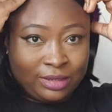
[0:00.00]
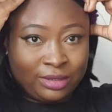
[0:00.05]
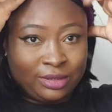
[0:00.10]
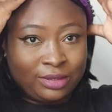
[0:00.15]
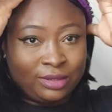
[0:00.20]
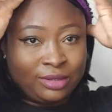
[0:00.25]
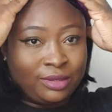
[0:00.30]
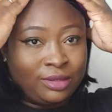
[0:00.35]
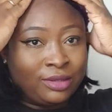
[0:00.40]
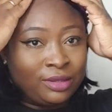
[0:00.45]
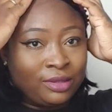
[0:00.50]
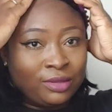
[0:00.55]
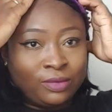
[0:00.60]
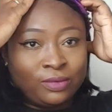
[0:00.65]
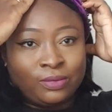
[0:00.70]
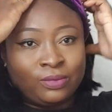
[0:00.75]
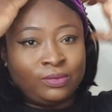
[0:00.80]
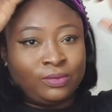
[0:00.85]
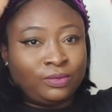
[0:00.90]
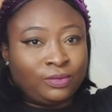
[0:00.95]

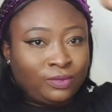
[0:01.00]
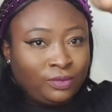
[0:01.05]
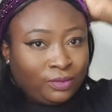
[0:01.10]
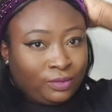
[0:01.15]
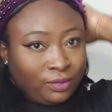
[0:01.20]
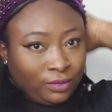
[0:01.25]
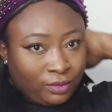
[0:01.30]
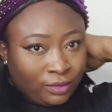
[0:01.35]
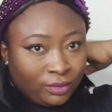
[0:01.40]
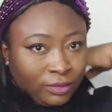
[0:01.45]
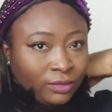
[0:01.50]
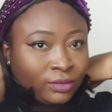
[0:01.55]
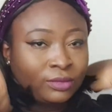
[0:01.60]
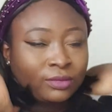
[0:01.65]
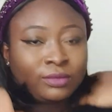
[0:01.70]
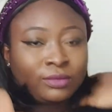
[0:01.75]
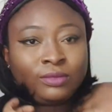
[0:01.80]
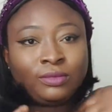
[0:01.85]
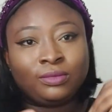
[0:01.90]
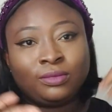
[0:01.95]

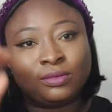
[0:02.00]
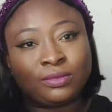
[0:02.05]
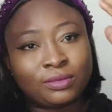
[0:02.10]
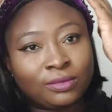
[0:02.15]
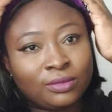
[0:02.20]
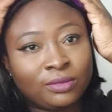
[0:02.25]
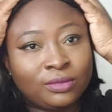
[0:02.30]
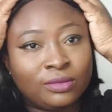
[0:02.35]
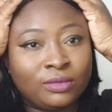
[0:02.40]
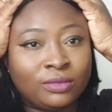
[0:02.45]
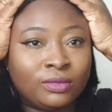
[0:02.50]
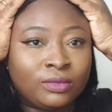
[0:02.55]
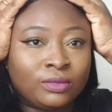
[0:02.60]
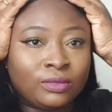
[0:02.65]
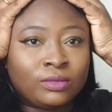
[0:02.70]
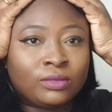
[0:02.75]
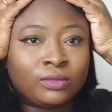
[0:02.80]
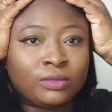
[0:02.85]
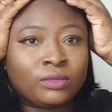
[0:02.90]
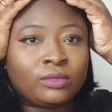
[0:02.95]

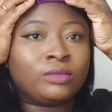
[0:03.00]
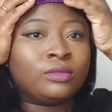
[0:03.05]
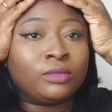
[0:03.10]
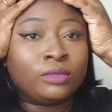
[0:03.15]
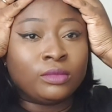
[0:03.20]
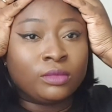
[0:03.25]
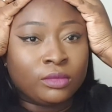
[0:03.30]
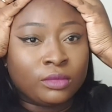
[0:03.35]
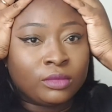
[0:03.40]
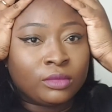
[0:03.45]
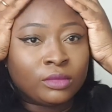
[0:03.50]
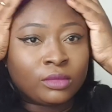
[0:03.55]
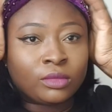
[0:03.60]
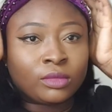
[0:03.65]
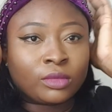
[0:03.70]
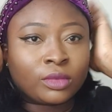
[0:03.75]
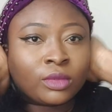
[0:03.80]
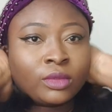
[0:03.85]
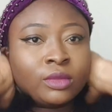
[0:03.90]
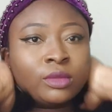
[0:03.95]

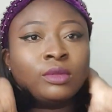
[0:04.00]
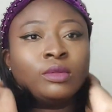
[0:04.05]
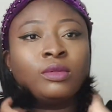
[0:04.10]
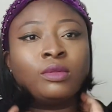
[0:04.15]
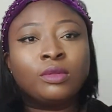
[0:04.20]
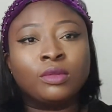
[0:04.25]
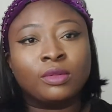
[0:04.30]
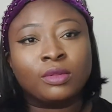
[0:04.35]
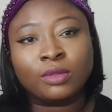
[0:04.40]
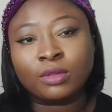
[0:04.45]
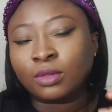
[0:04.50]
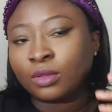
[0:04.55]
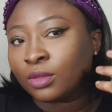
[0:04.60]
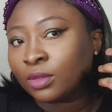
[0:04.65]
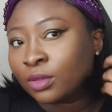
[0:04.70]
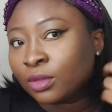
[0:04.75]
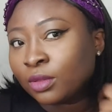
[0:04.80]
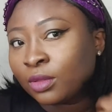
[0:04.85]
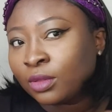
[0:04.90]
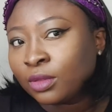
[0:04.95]

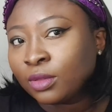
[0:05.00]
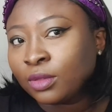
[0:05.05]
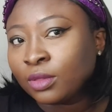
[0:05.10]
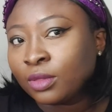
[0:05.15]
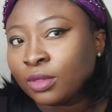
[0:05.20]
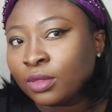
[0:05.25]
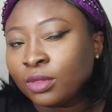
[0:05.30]
(no one is talking)